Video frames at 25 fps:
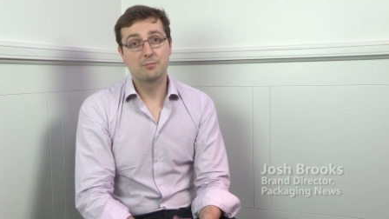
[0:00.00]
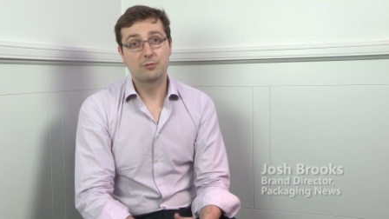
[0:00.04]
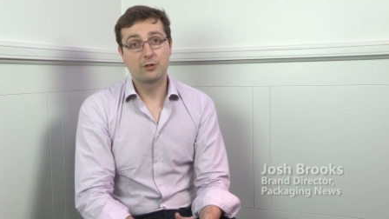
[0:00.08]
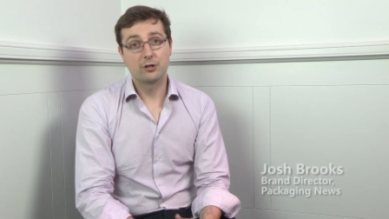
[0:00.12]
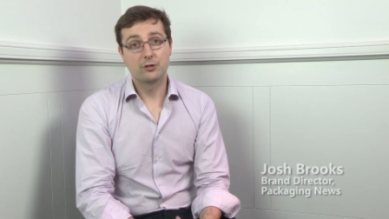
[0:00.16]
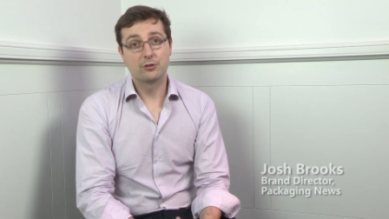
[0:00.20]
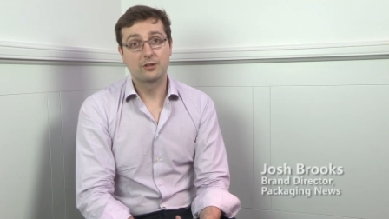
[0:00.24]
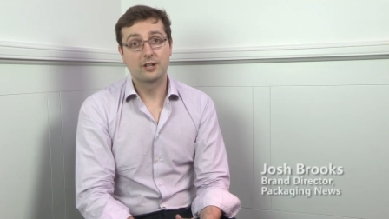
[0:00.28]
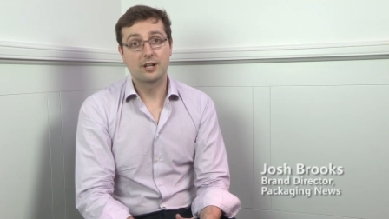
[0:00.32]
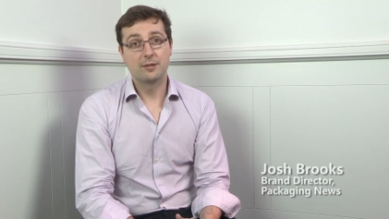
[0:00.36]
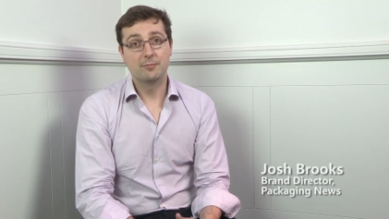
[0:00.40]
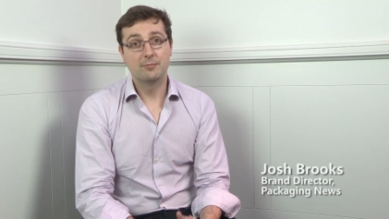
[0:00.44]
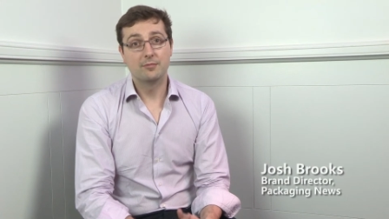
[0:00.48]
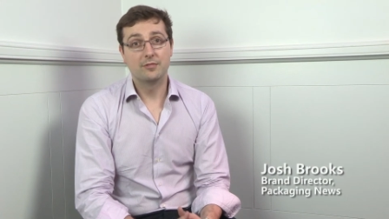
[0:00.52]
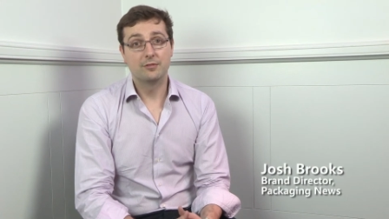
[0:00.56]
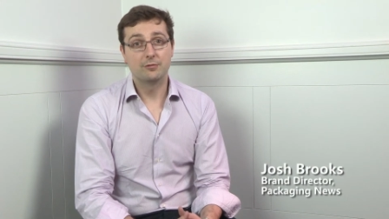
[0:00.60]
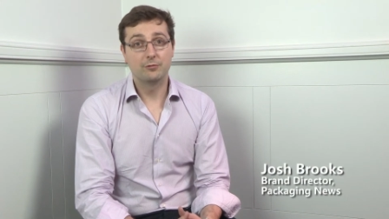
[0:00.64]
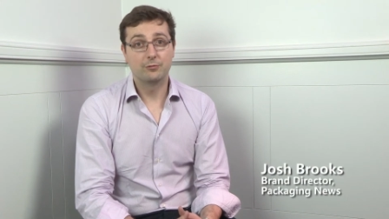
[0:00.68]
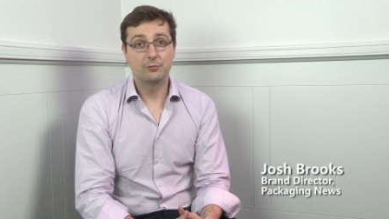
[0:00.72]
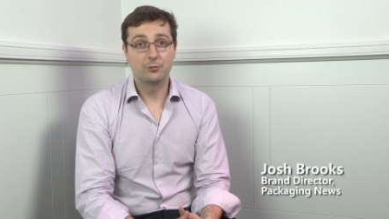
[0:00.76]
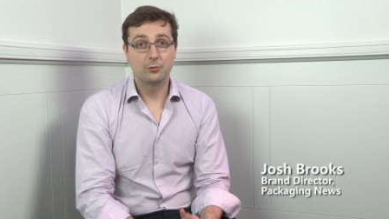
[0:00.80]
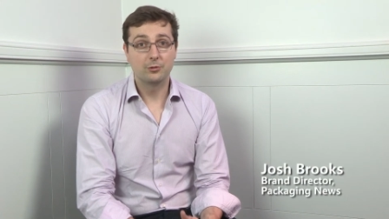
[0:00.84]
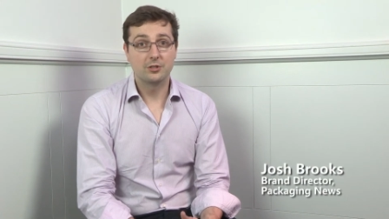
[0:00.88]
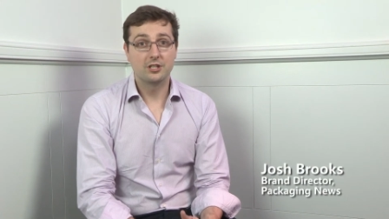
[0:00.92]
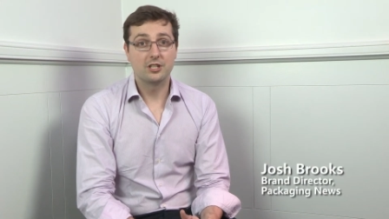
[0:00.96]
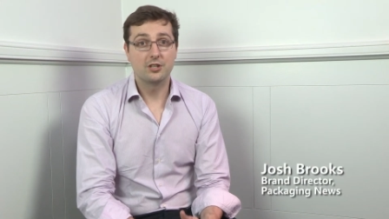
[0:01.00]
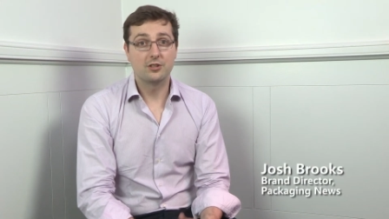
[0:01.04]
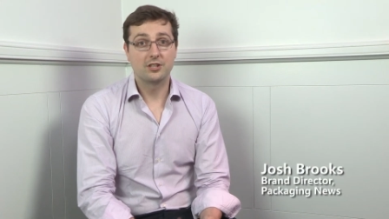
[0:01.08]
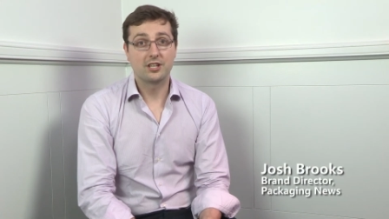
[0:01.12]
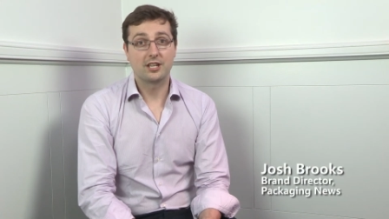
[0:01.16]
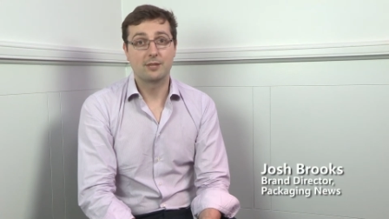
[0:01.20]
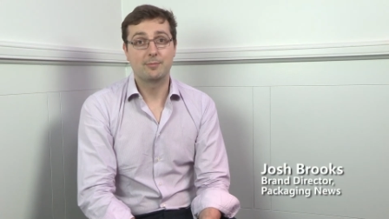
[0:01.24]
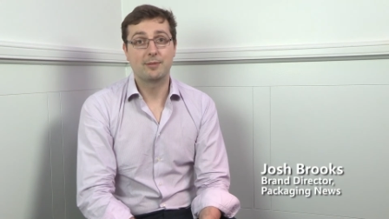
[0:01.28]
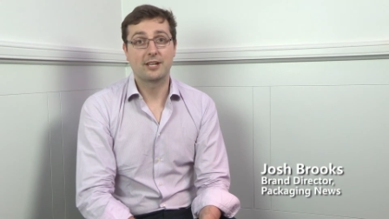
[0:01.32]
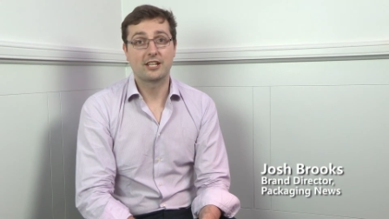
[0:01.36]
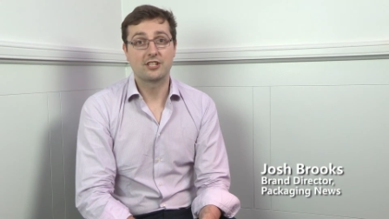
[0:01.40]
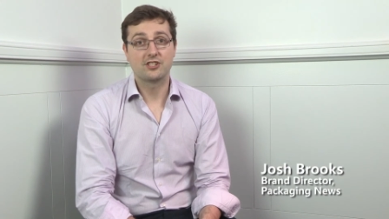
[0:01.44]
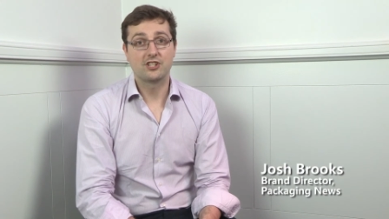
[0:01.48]
programme for the U
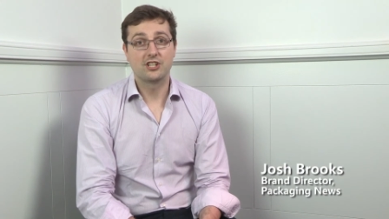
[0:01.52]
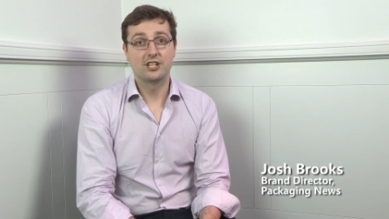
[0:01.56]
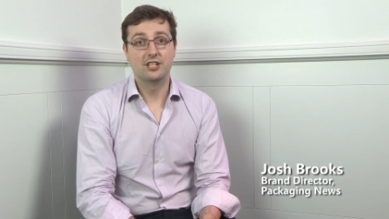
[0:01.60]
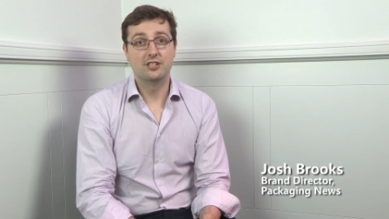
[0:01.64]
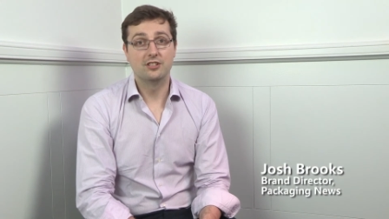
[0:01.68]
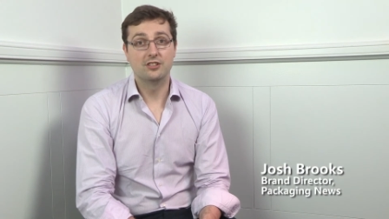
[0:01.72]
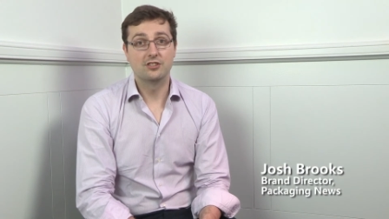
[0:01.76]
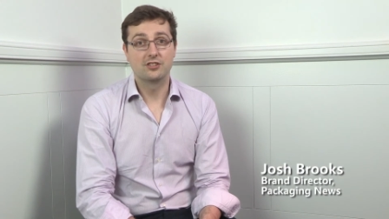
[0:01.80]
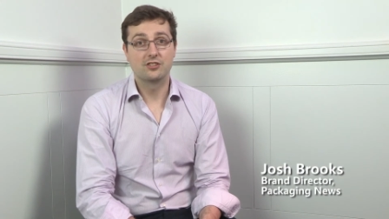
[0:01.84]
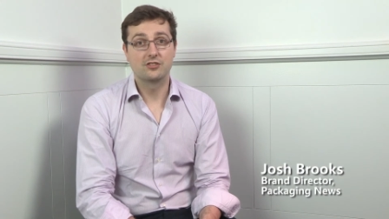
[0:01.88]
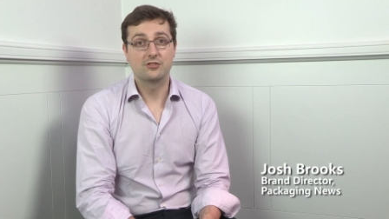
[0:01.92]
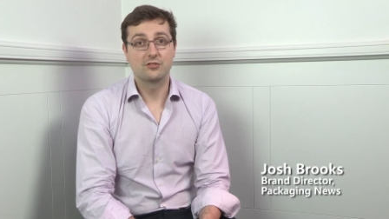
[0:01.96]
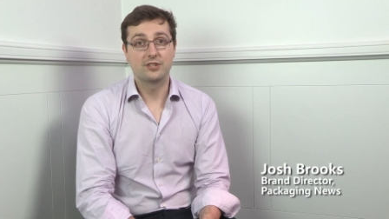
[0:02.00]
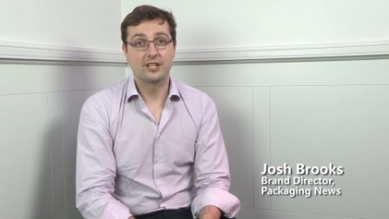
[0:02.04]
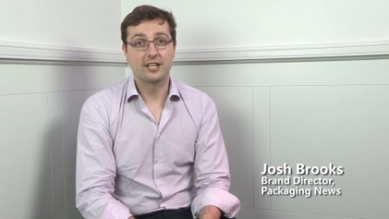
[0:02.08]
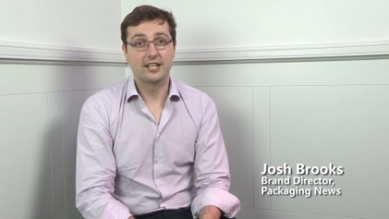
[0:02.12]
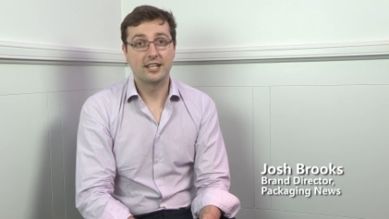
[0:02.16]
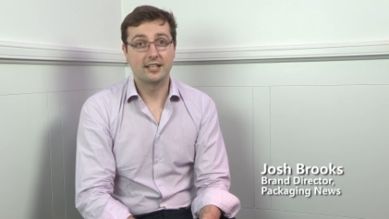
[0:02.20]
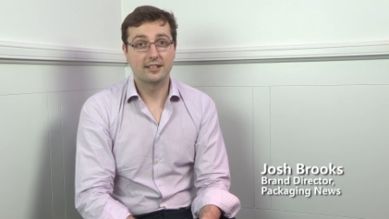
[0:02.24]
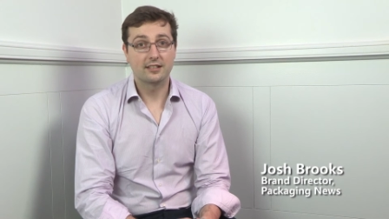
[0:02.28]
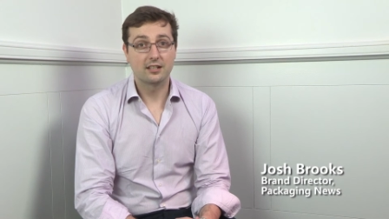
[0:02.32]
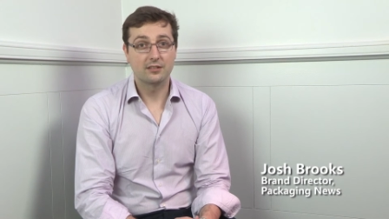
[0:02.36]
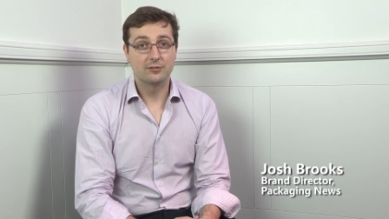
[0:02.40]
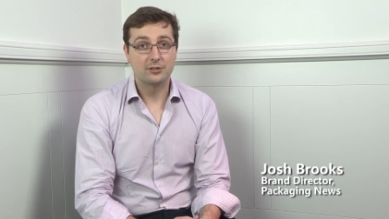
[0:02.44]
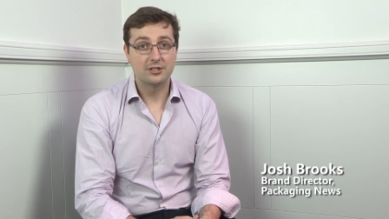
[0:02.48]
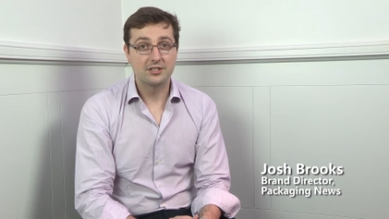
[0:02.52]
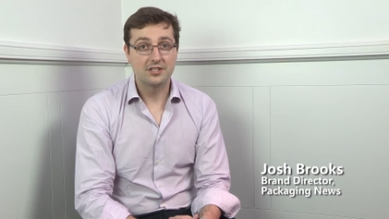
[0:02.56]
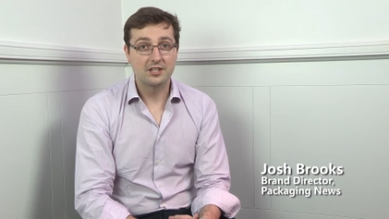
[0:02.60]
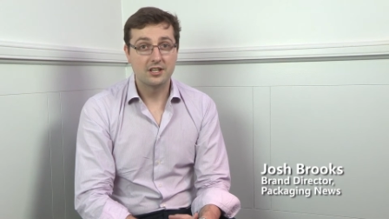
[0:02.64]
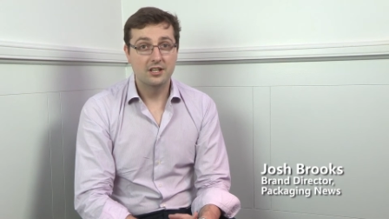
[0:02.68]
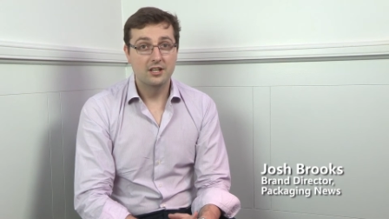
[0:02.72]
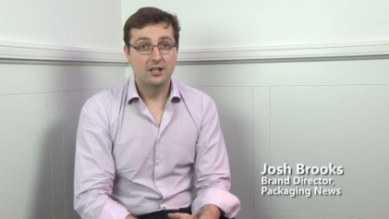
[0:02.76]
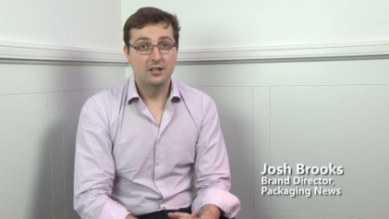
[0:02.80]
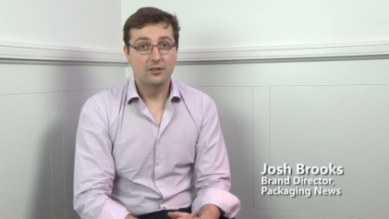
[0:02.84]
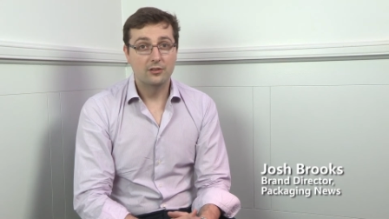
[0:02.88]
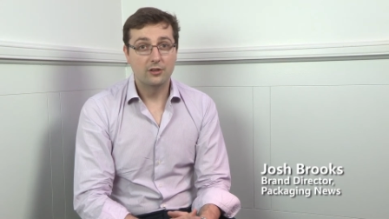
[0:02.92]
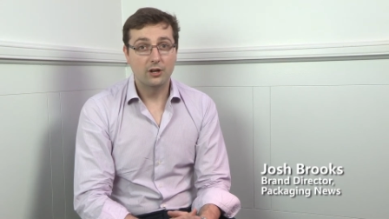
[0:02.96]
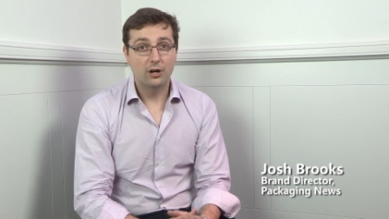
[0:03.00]
K packaging industry. It covers
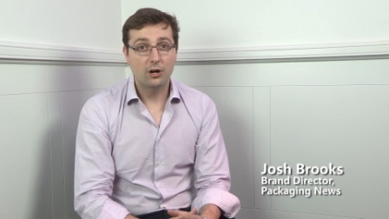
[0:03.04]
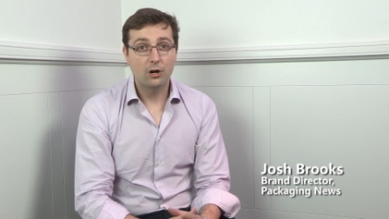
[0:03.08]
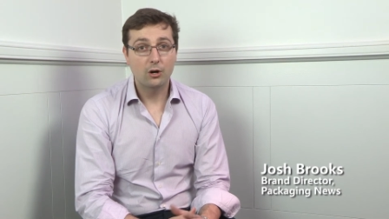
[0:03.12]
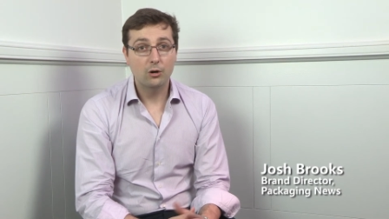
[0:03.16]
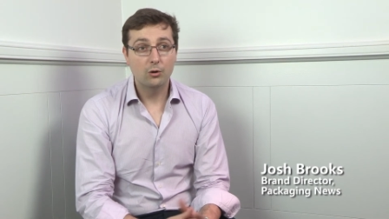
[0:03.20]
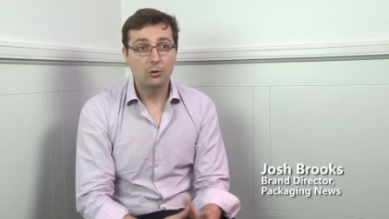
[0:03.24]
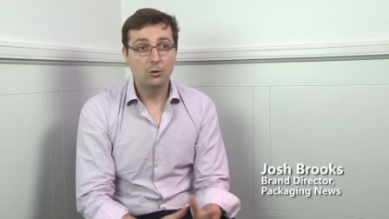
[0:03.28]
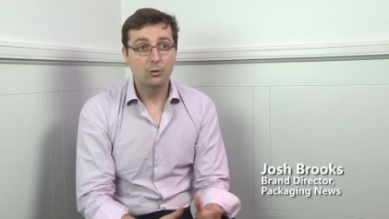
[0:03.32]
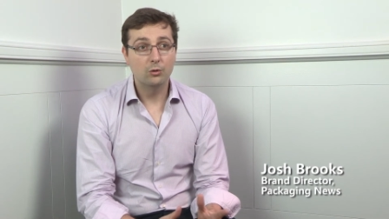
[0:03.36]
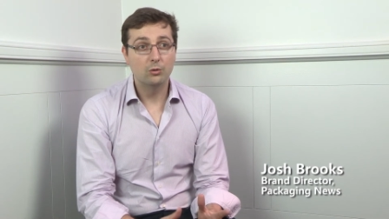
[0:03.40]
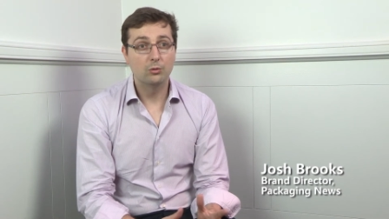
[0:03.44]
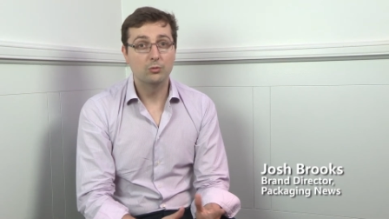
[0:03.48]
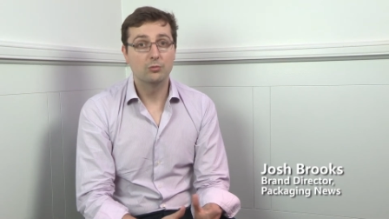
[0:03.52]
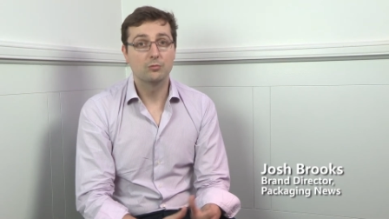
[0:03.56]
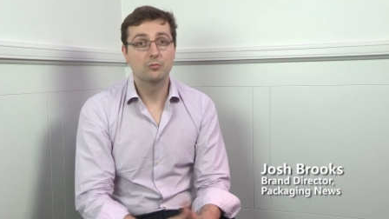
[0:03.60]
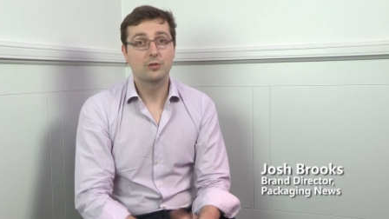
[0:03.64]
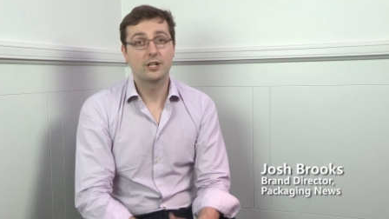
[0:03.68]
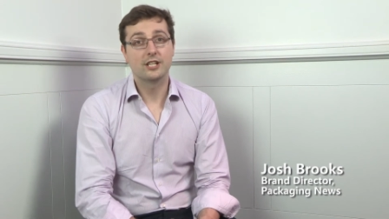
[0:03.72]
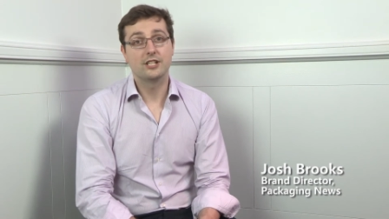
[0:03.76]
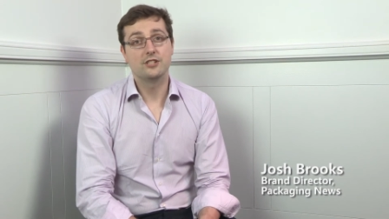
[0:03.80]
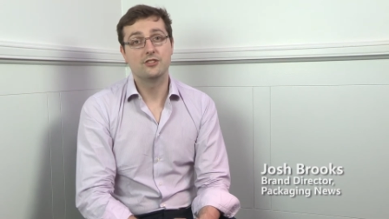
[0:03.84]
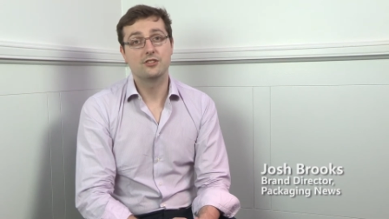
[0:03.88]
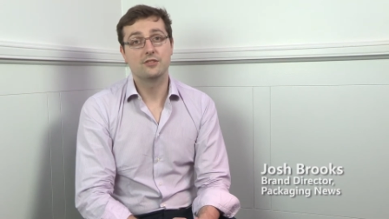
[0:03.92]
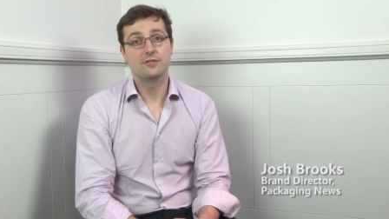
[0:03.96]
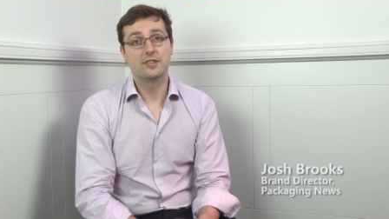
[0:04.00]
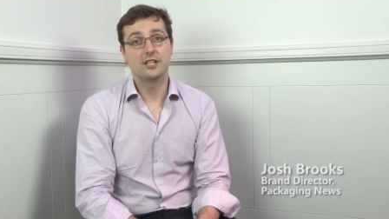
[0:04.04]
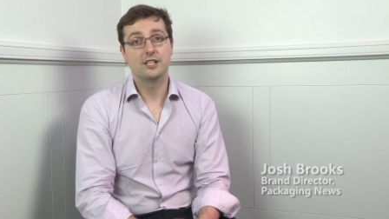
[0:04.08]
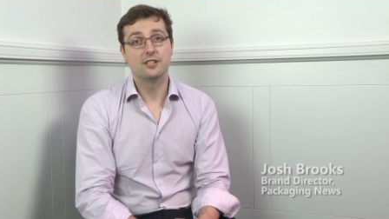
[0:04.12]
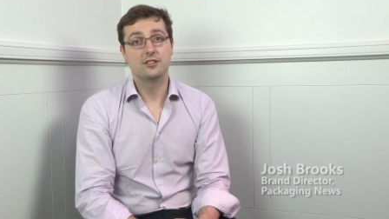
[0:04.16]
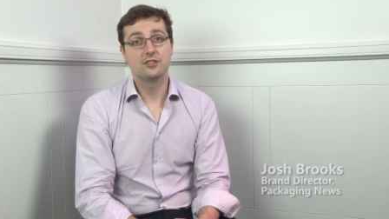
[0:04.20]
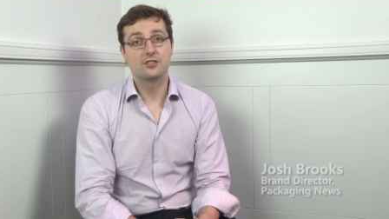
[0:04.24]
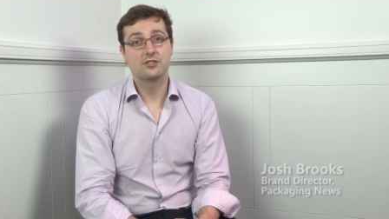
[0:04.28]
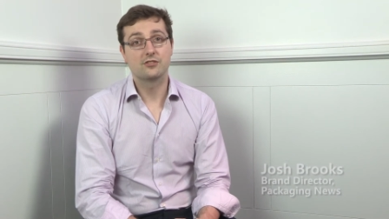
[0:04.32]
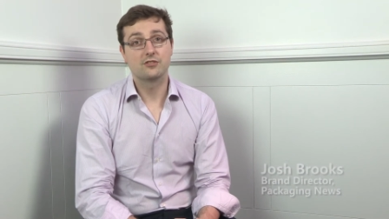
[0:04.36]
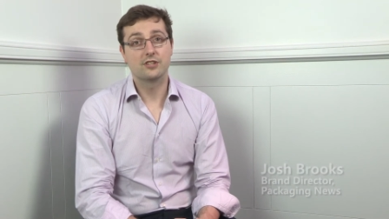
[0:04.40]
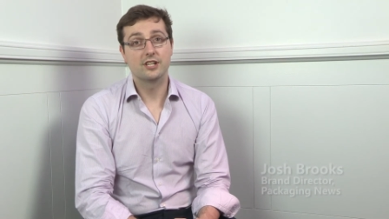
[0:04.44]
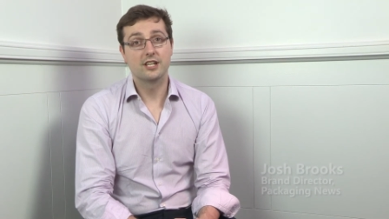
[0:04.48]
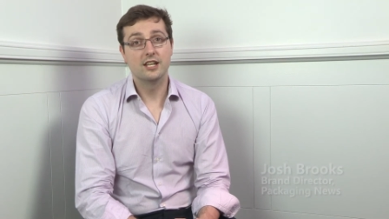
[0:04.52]
the whole range of the
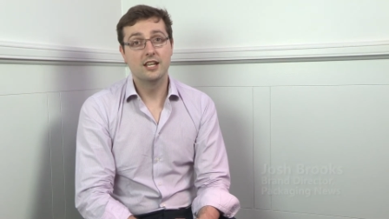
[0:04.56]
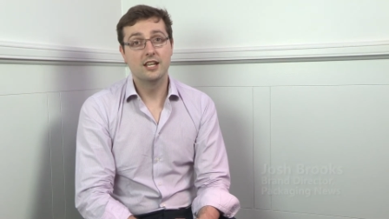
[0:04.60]
industry.